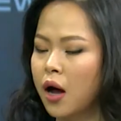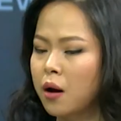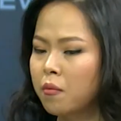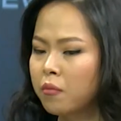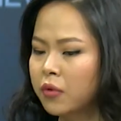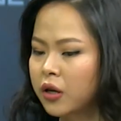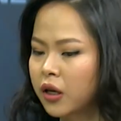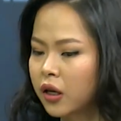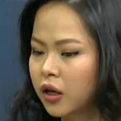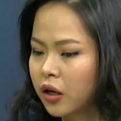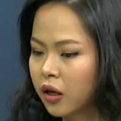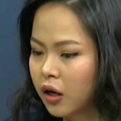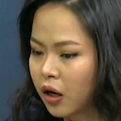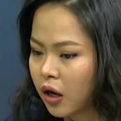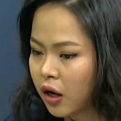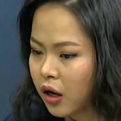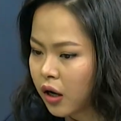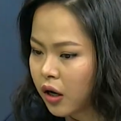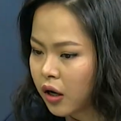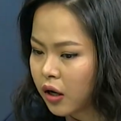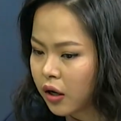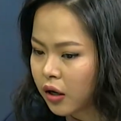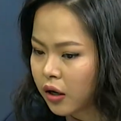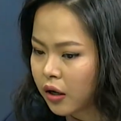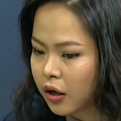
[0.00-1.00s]
many
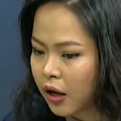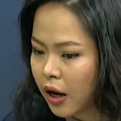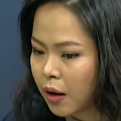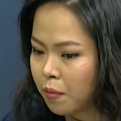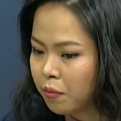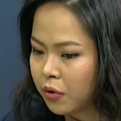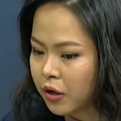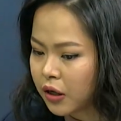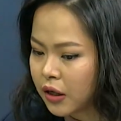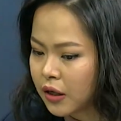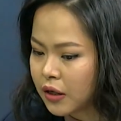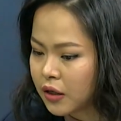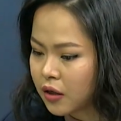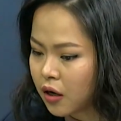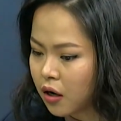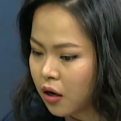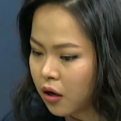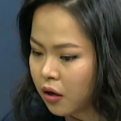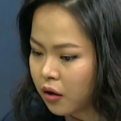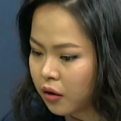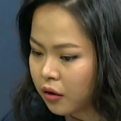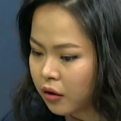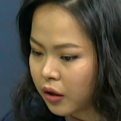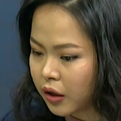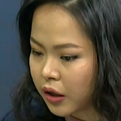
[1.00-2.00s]
companies
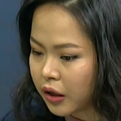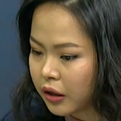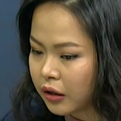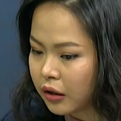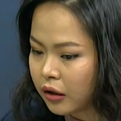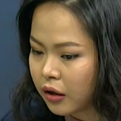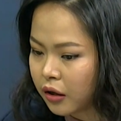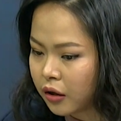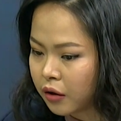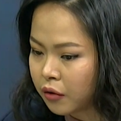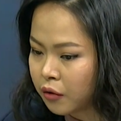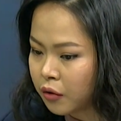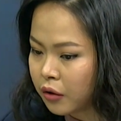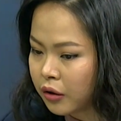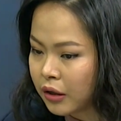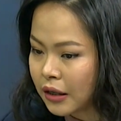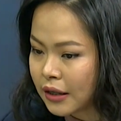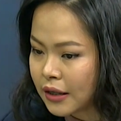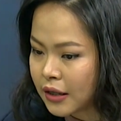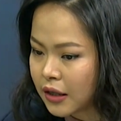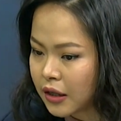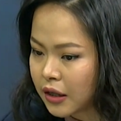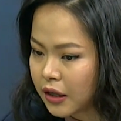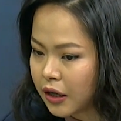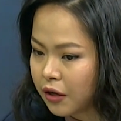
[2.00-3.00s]
are
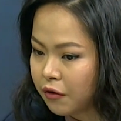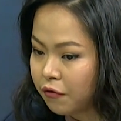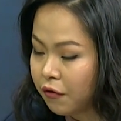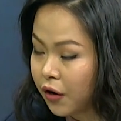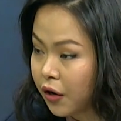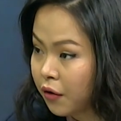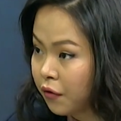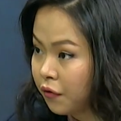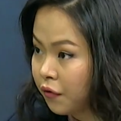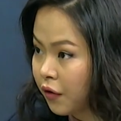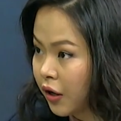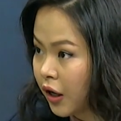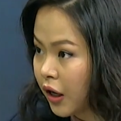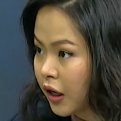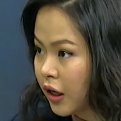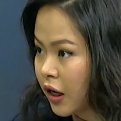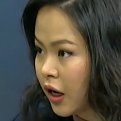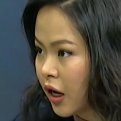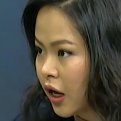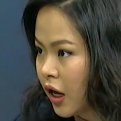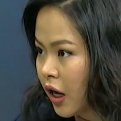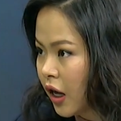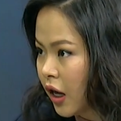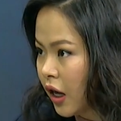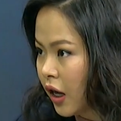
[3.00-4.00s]
listed and verified
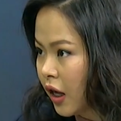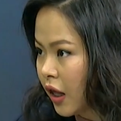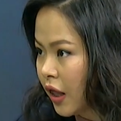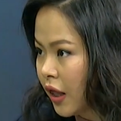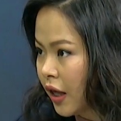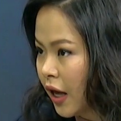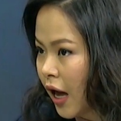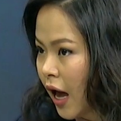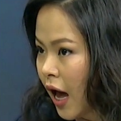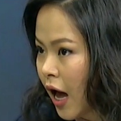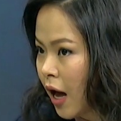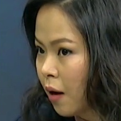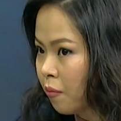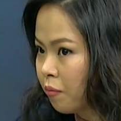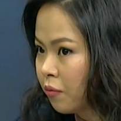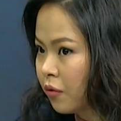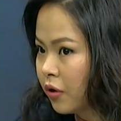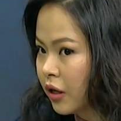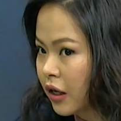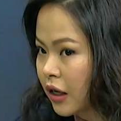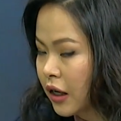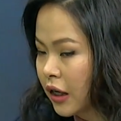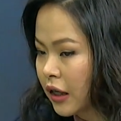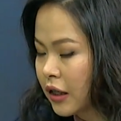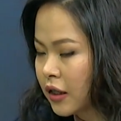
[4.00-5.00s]
in the app
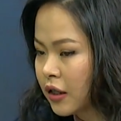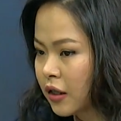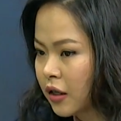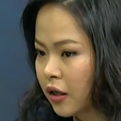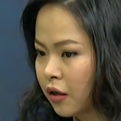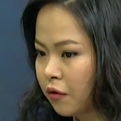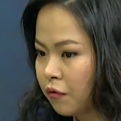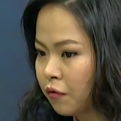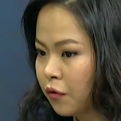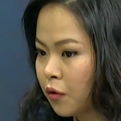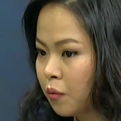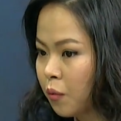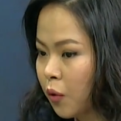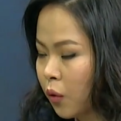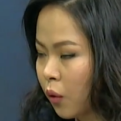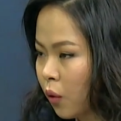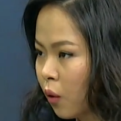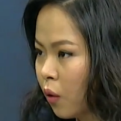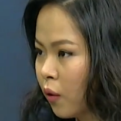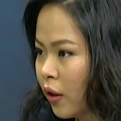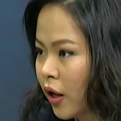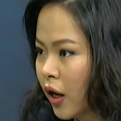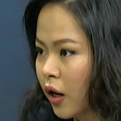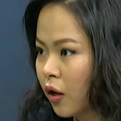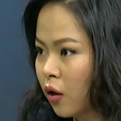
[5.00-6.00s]
yet, for
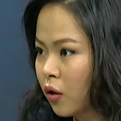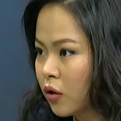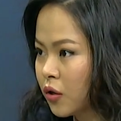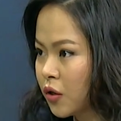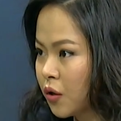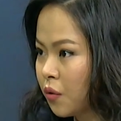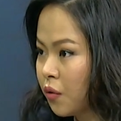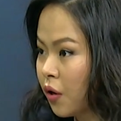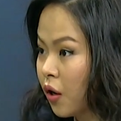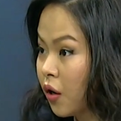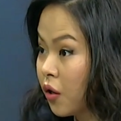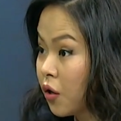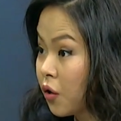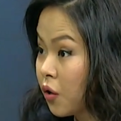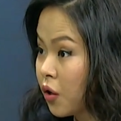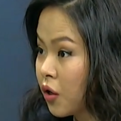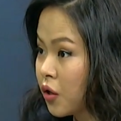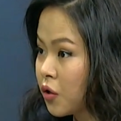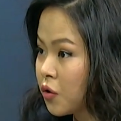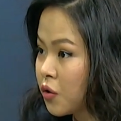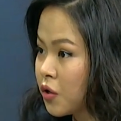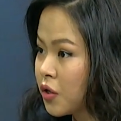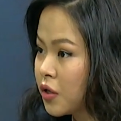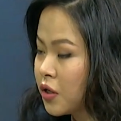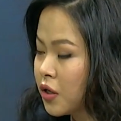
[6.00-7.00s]
Mongolia and also the other
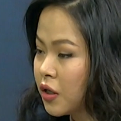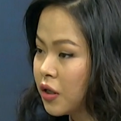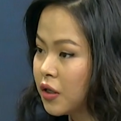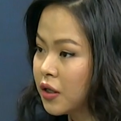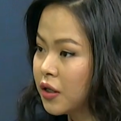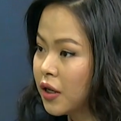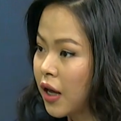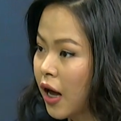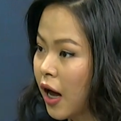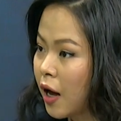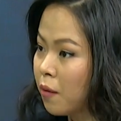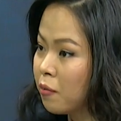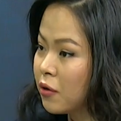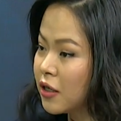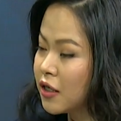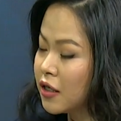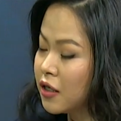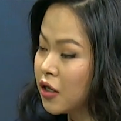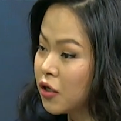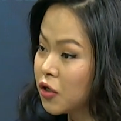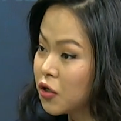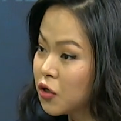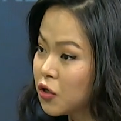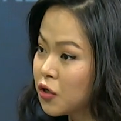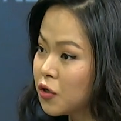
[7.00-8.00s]
countries that the app has
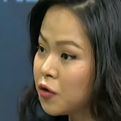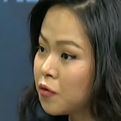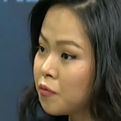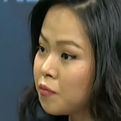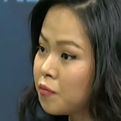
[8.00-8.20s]
launched?